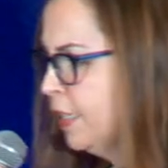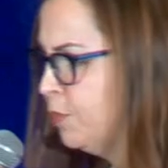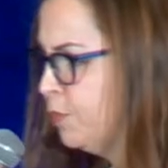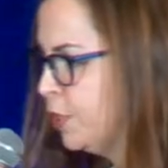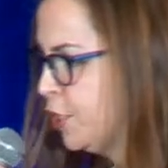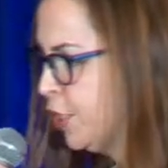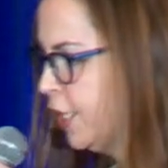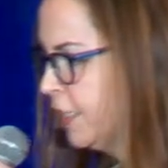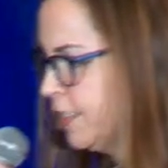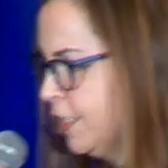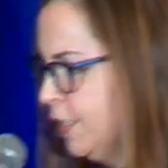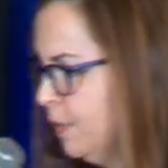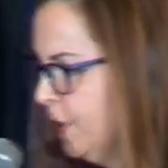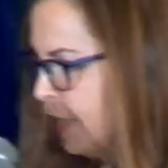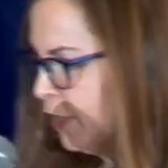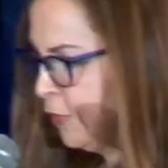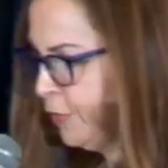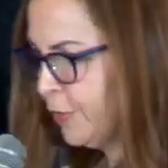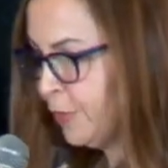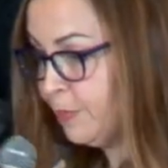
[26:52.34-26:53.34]
can project it
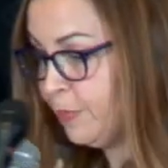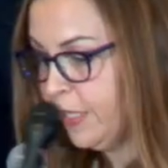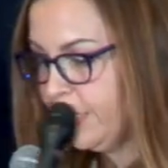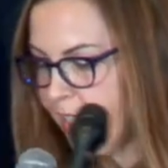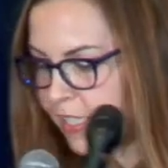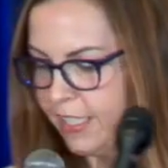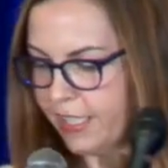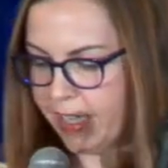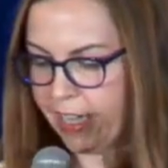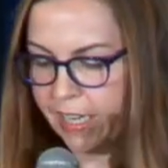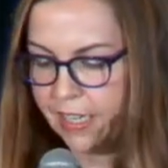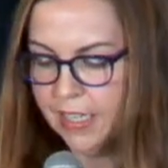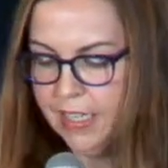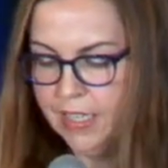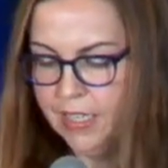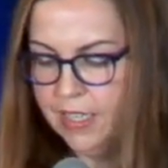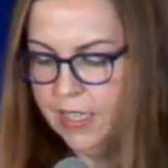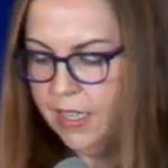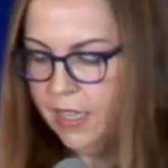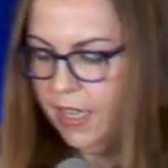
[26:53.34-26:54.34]
back the room, but not today.
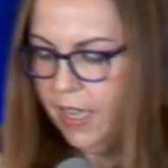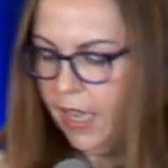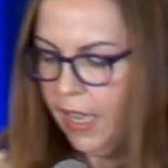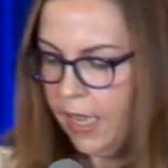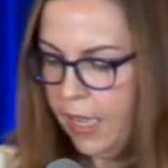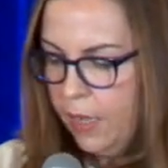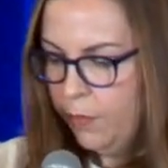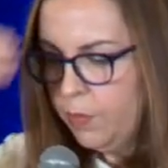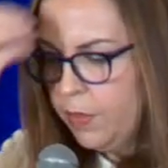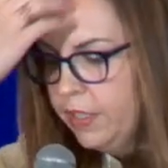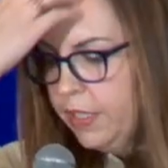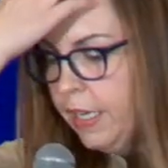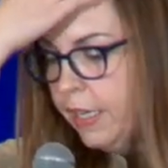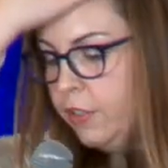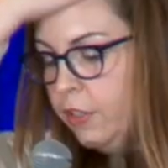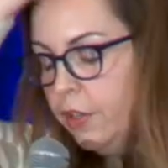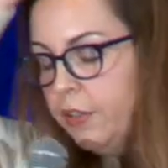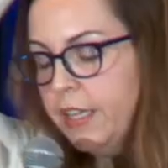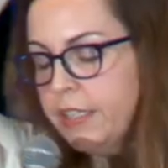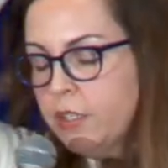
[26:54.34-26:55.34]
Um, yeah,
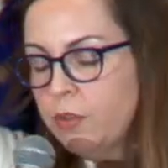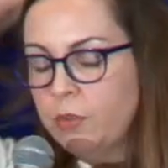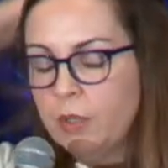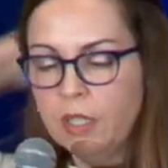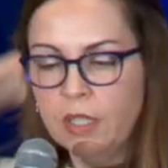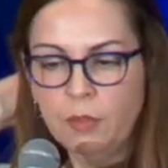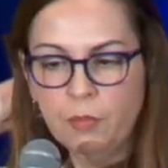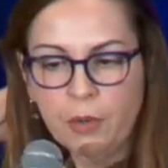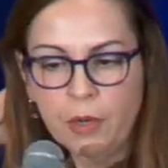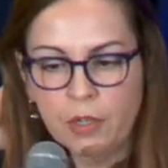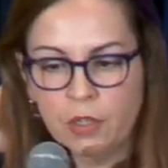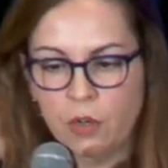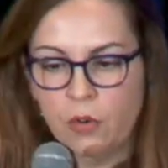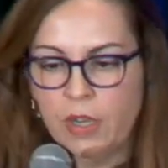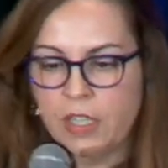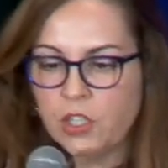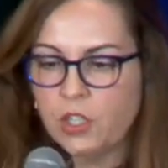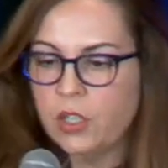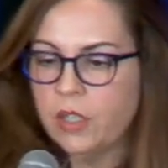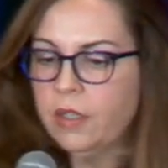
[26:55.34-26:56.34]
no, that's a really important
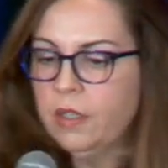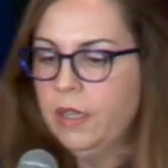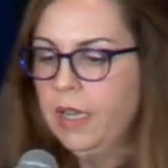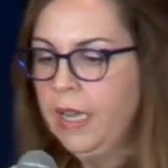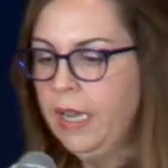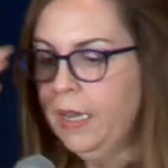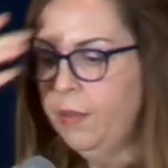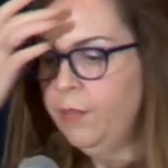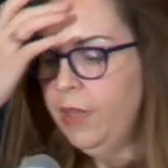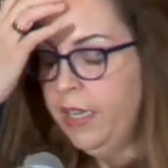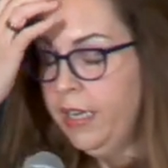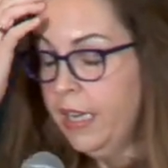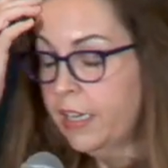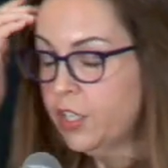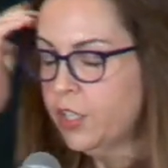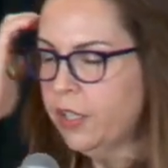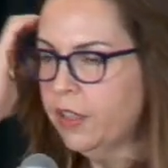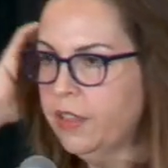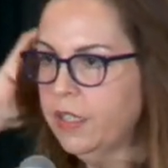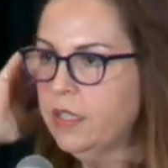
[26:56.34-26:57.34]
question. Um, and
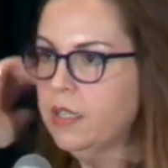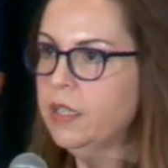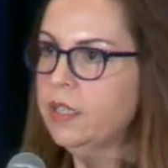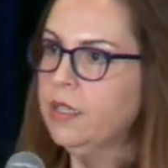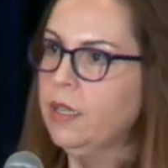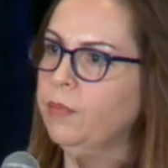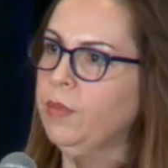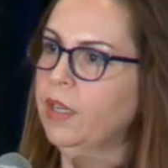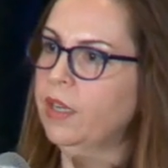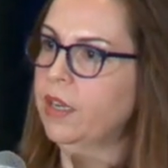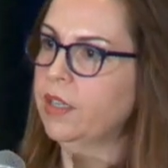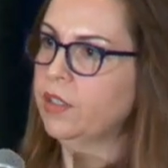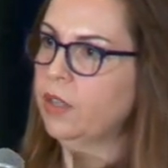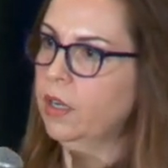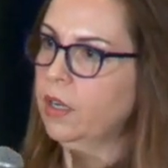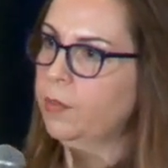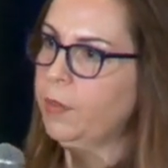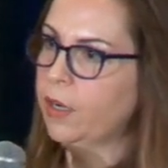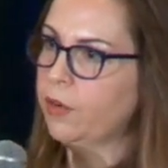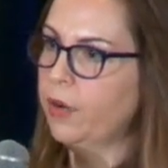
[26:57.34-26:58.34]
actually, this is something I
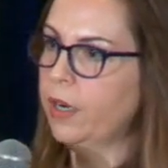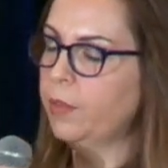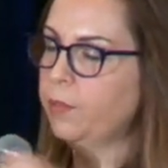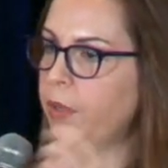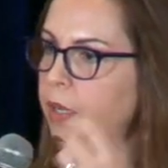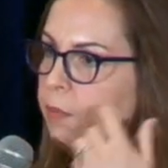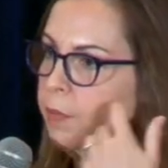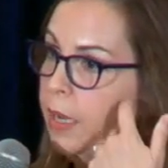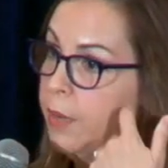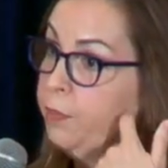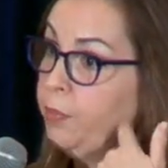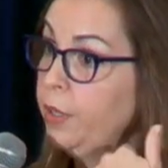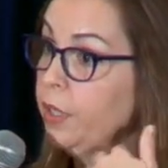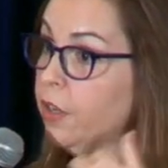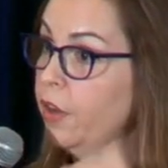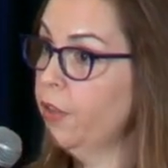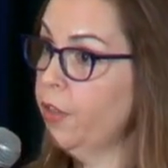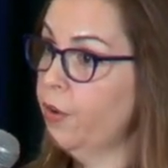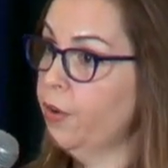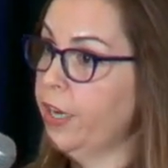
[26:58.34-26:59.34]
talk about quite a bit in my
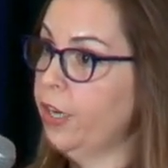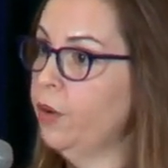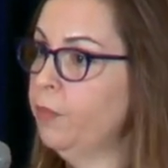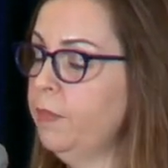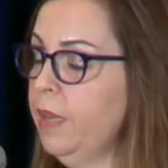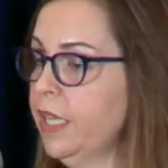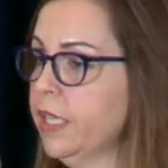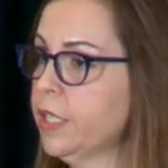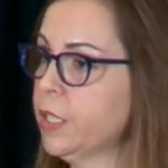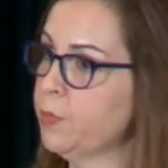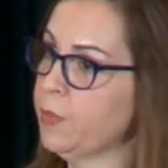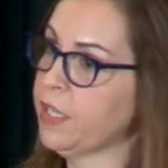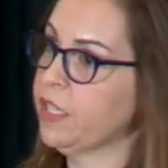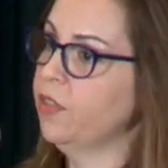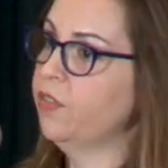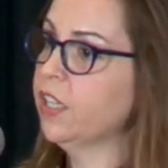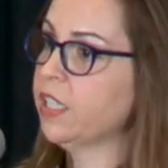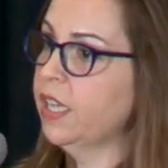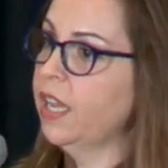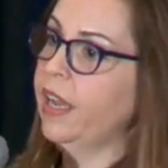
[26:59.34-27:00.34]
book, although I don't make it
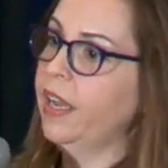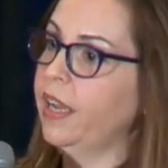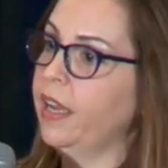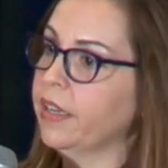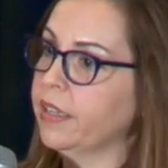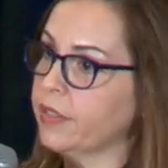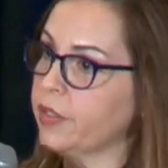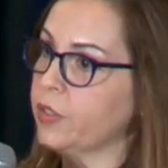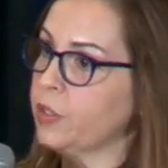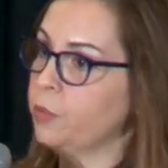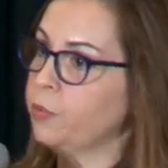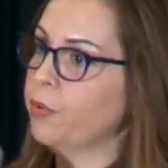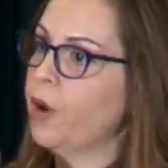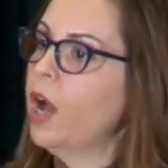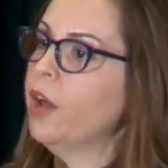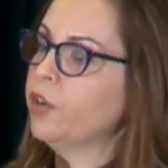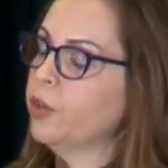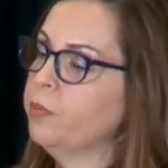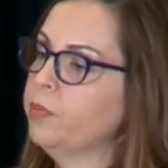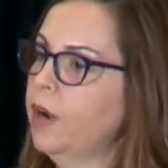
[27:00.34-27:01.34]
specific to AI because it's a
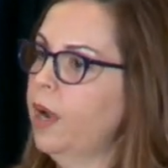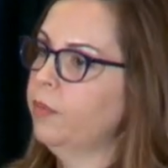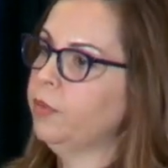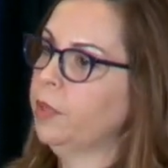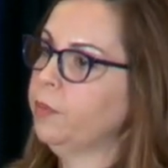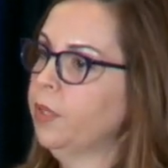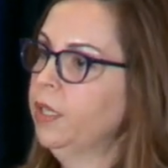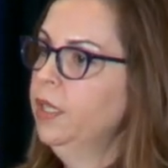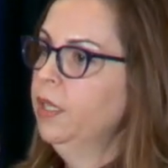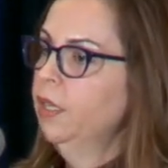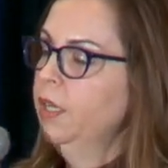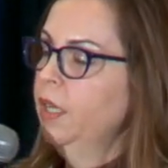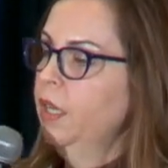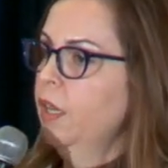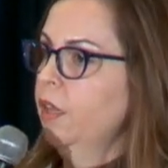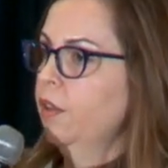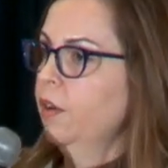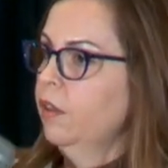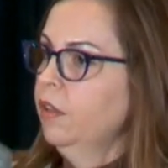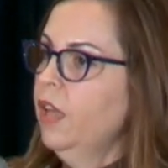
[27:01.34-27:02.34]
broader problem.
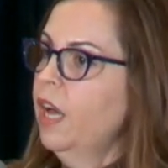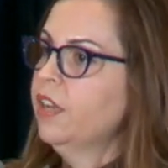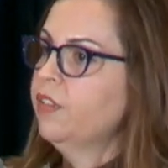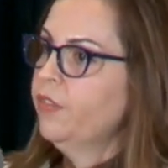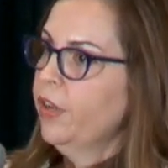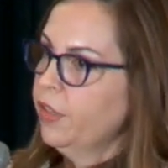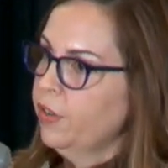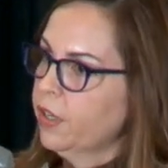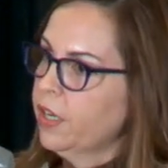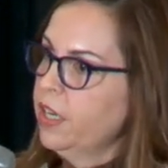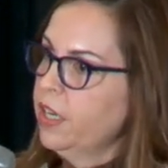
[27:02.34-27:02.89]
There are a lot of other